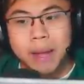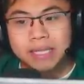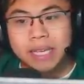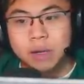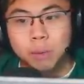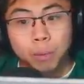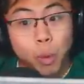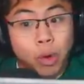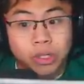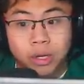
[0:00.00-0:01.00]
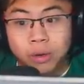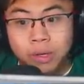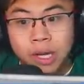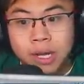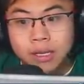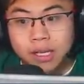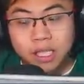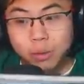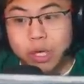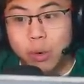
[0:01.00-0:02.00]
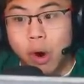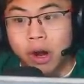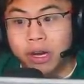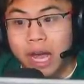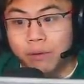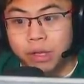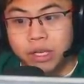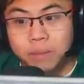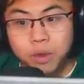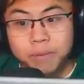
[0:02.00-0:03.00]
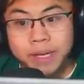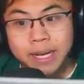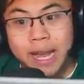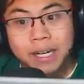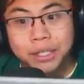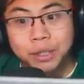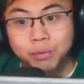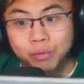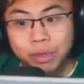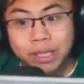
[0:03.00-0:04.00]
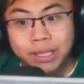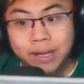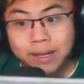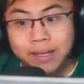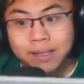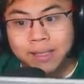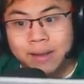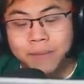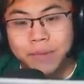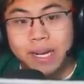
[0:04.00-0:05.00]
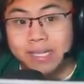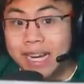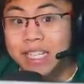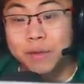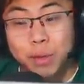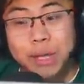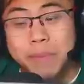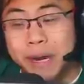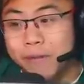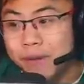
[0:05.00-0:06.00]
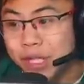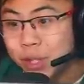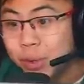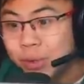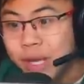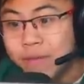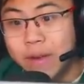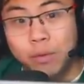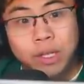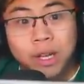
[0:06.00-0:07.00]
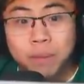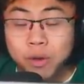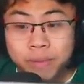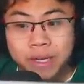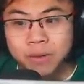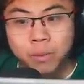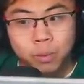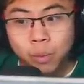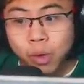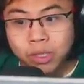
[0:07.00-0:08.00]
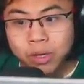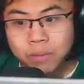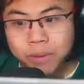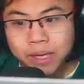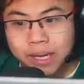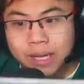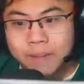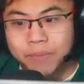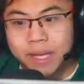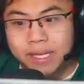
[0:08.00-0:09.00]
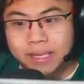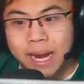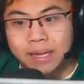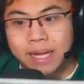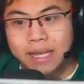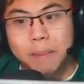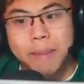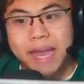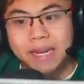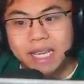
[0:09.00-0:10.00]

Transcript: I'm not saying Warzone doesn't require you to have really good movement. It actually really does. And it's actually really beneficial if you have really good movement in Warzone, but it's not, like, the main